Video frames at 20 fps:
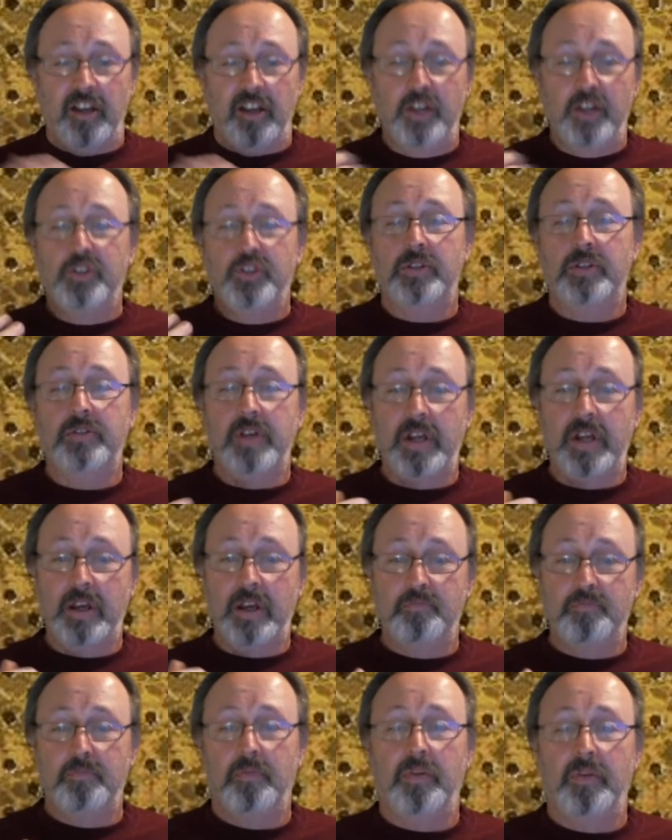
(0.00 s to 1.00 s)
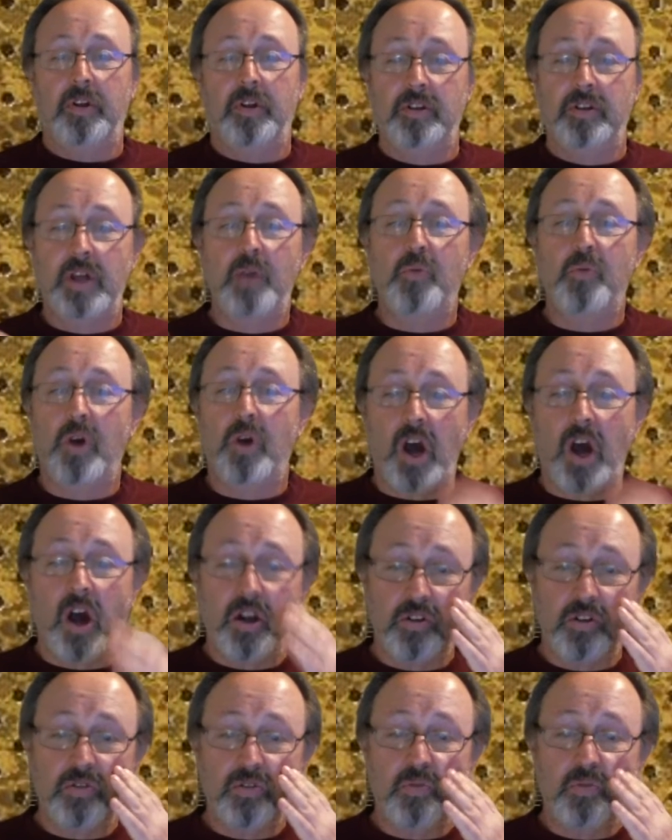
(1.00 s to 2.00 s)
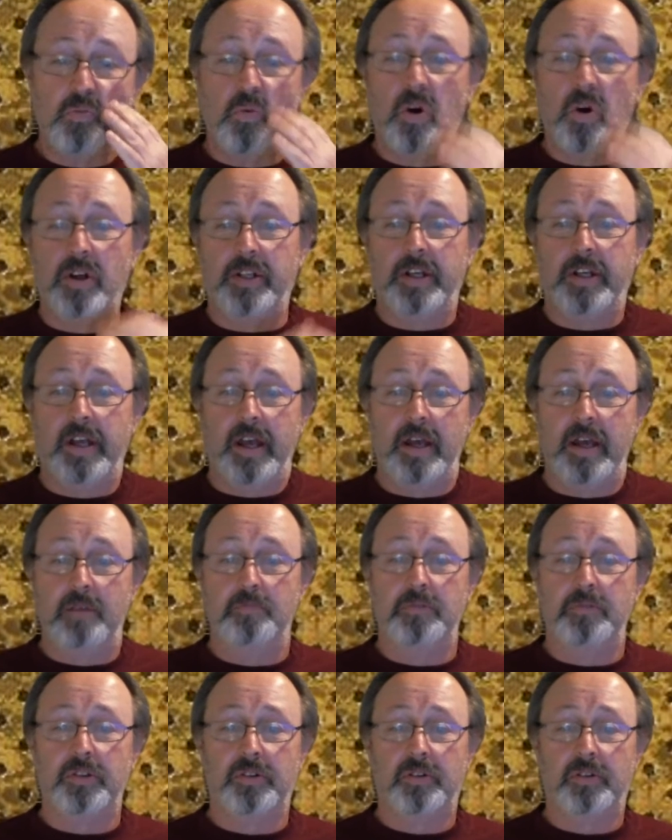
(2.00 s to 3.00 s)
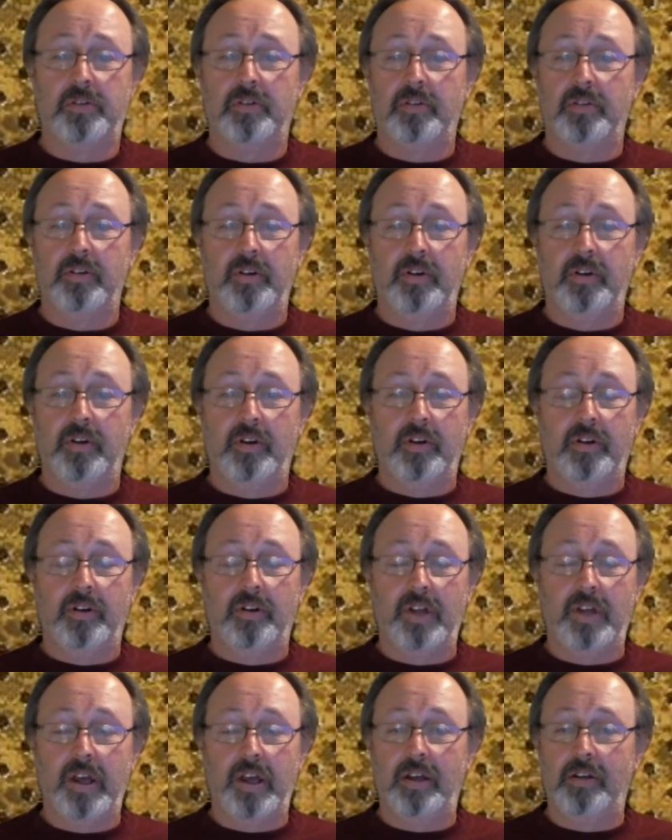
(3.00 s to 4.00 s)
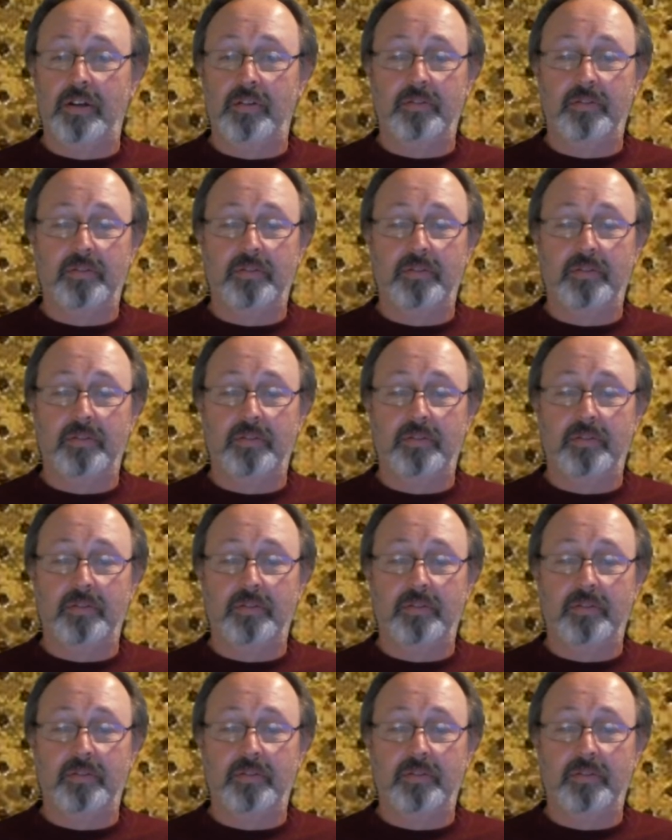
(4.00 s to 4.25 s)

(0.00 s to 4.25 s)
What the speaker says: Here's a team. They won 101 games. I'm